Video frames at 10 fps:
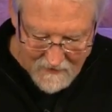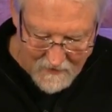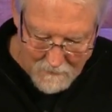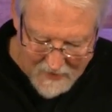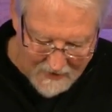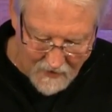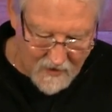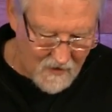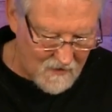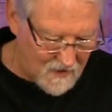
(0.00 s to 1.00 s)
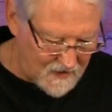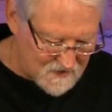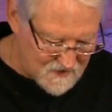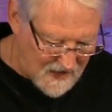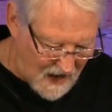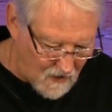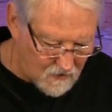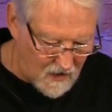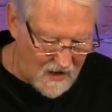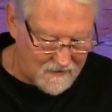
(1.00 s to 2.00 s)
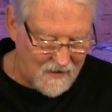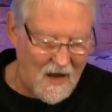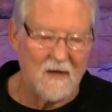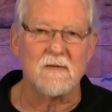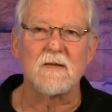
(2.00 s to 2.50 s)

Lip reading: the barrier is down on God's